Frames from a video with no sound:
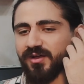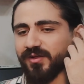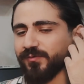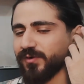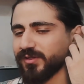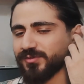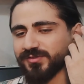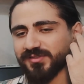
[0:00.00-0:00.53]
I
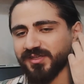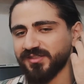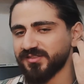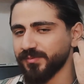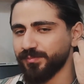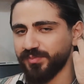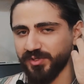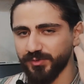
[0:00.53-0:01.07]
want to say
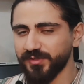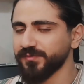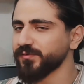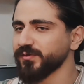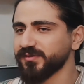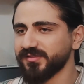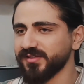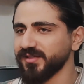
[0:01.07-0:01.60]
it's a
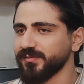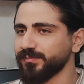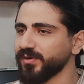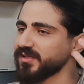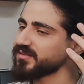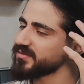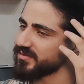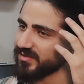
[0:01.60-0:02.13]
beautiful thing,
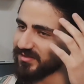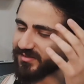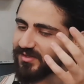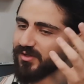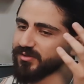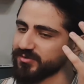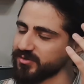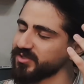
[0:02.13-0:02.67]
but it's
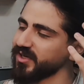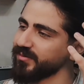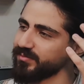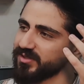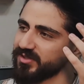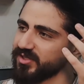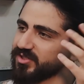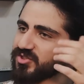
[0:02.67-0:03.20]
also can
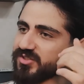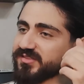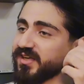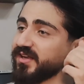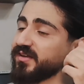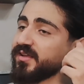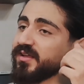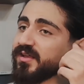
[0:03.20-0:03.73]
be dangerous.
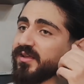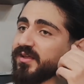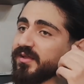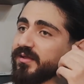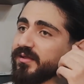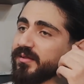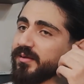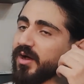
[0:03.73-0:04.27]
And
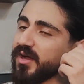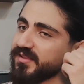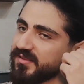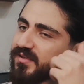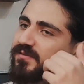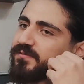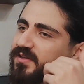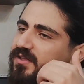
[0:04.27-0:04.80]
I
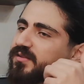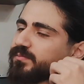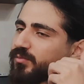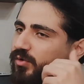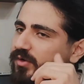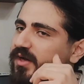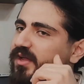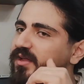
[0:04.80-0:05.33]
think we need
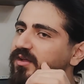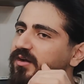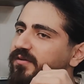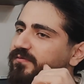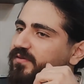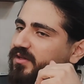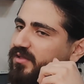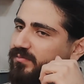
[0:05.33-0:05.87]
more
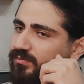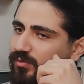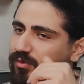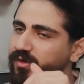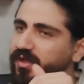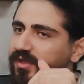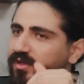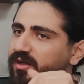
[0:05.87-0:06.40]
AI. We need
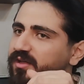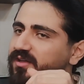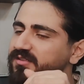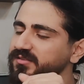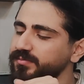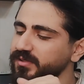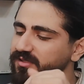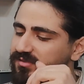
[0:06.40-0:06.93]
more AI
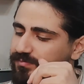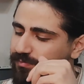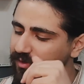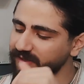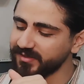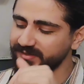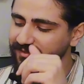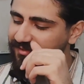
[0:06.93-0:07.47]
experts,
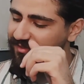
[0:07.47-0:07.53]
but